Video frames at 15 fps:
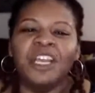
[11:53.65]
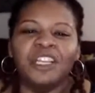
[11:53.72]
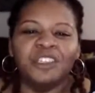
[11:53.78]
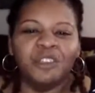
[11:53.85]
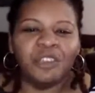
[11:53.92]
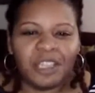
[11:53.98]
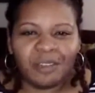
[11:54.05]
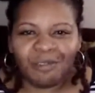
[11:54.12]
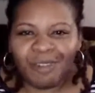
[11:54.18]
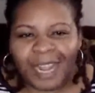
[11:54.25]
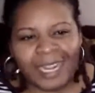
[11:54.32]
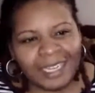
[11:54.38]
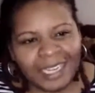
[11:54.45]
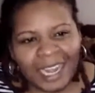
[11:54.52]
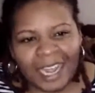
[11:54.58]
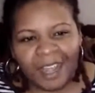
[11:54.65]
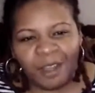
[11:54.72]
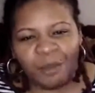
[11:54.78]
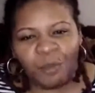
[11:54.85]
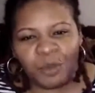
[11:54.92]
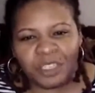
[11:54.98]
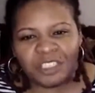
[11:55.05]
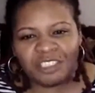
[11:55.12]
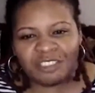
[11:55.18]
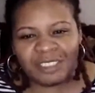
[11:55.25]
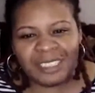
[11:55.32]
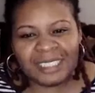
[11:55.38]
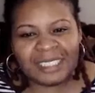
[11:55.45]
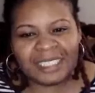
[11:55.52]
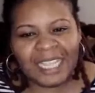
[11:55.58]
You can write down what
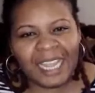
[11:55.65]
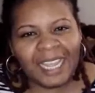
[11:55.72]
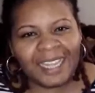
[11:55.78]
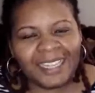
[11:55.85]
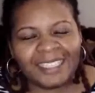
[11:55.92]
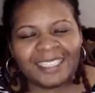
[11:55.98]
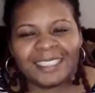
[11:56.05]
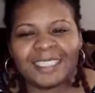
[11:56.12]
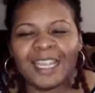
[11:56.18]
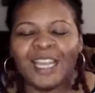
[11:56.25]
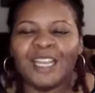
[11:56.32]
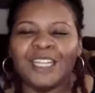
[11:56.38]
Treese says